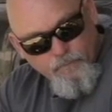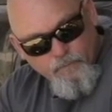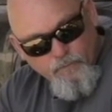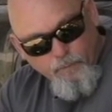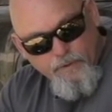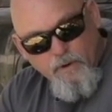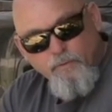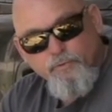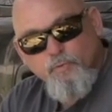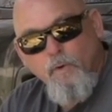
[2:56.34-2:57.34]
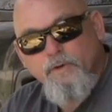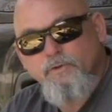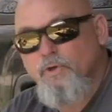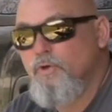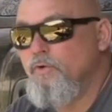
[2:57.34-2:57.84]
Reloader
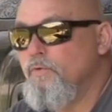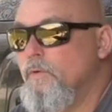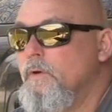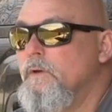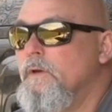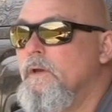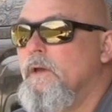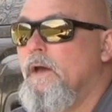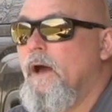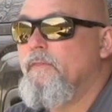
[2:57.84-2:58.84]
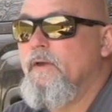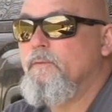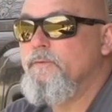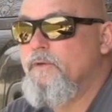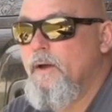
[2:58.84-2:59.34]
22, I think
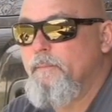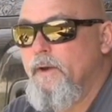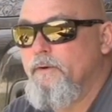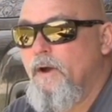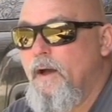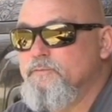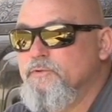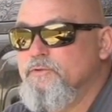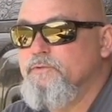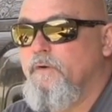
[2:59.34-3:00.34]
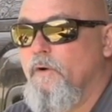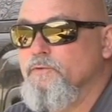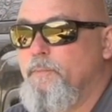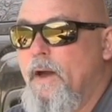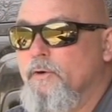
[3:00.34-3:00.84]
we've got better options as far
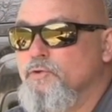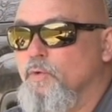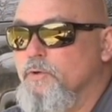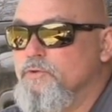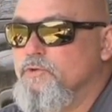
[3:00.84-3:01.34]
as powder choices